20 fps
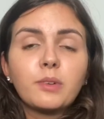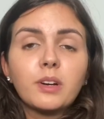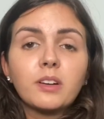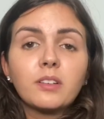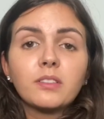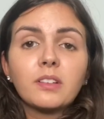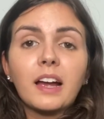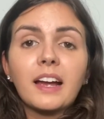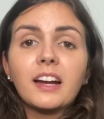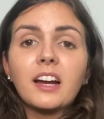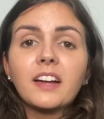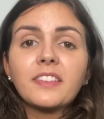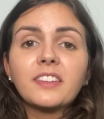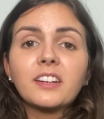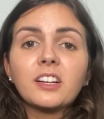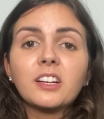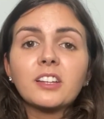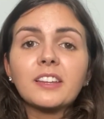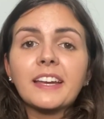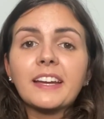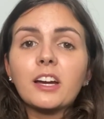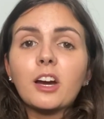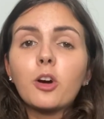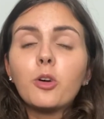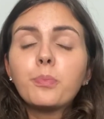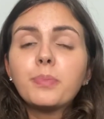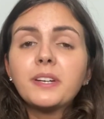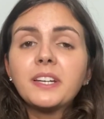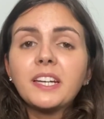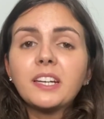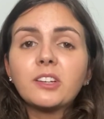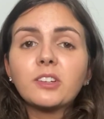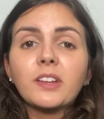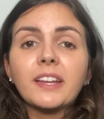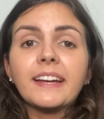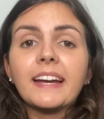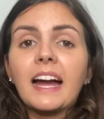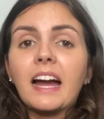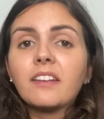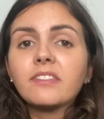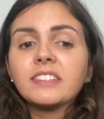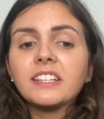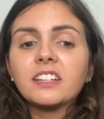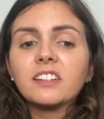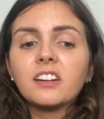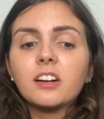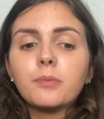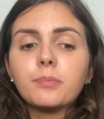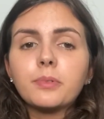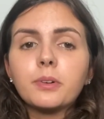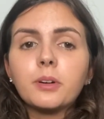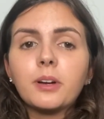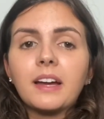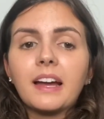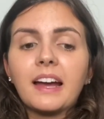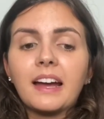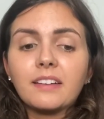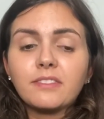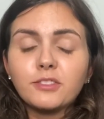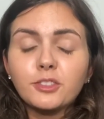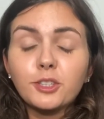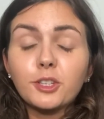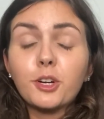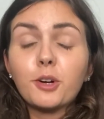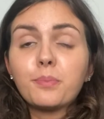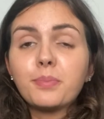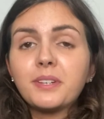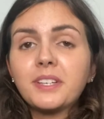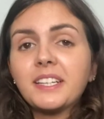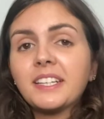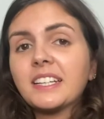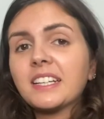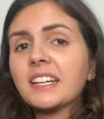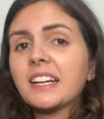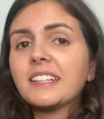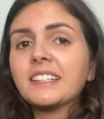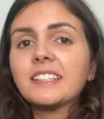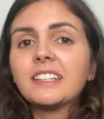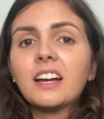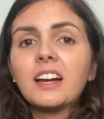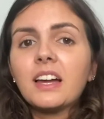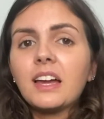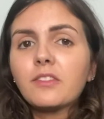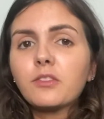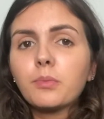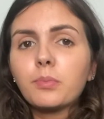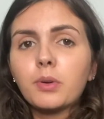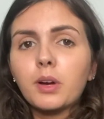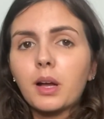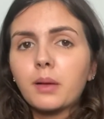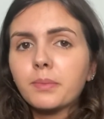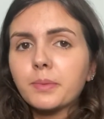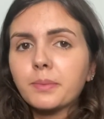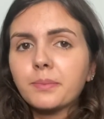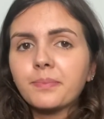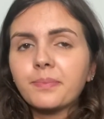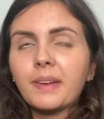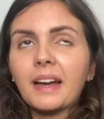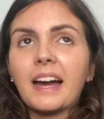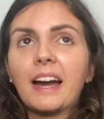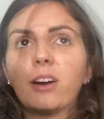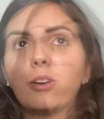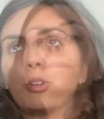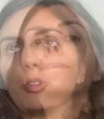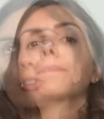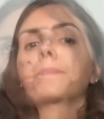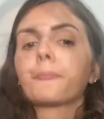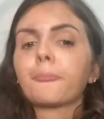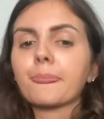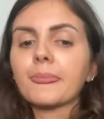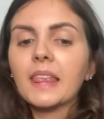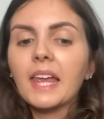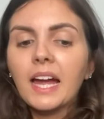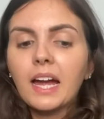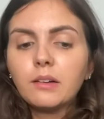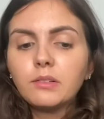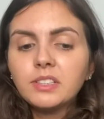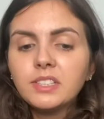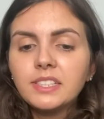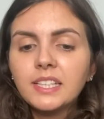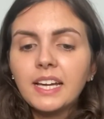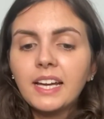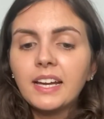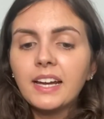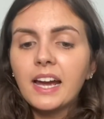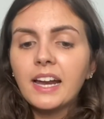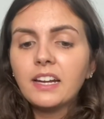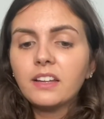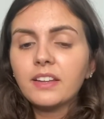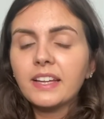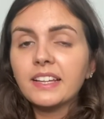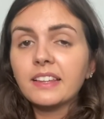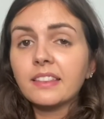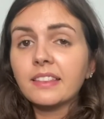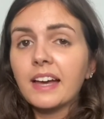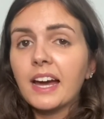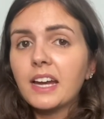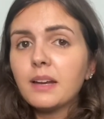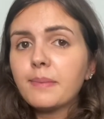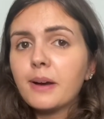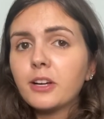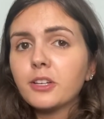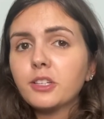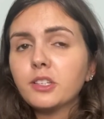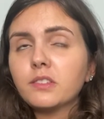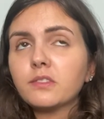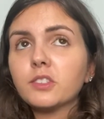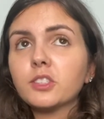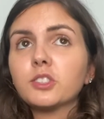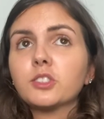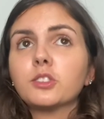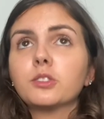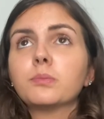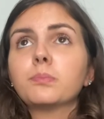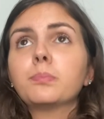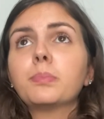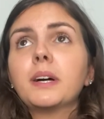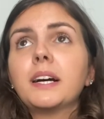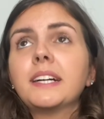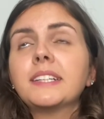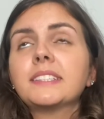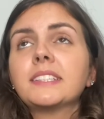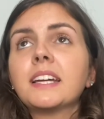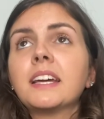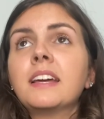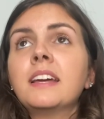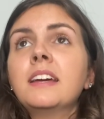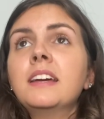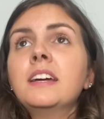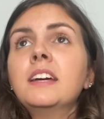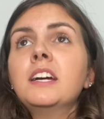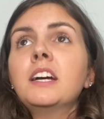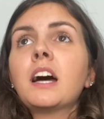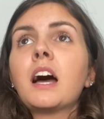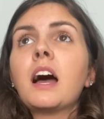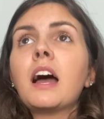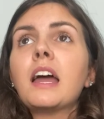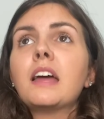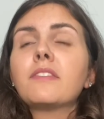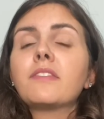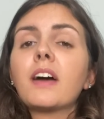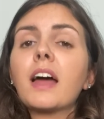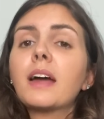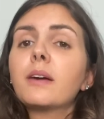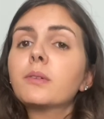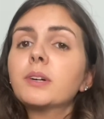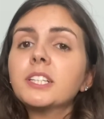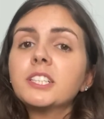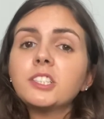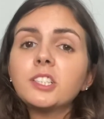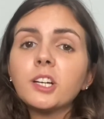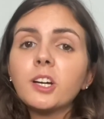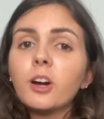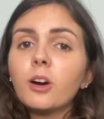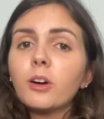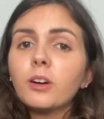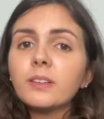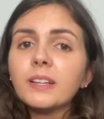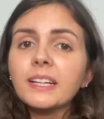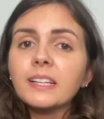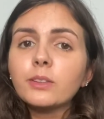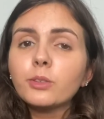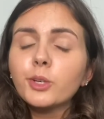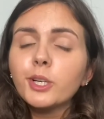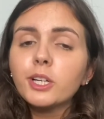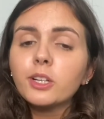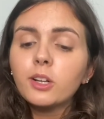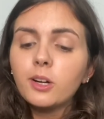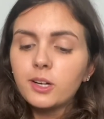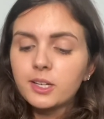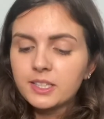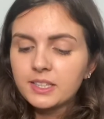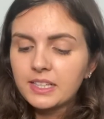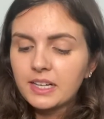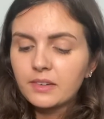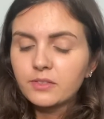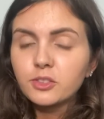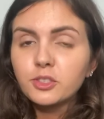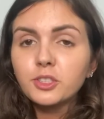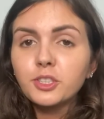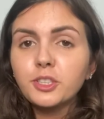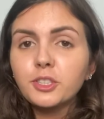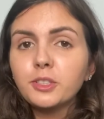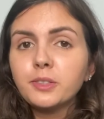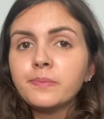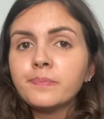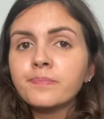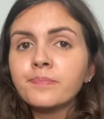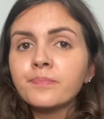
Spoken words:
I got there at like opening or like half an hour after opening, and I did not have a problem at all. I would say I kind of like that about Universal, but if I wanted to go at like 3 o'clock in the afternoon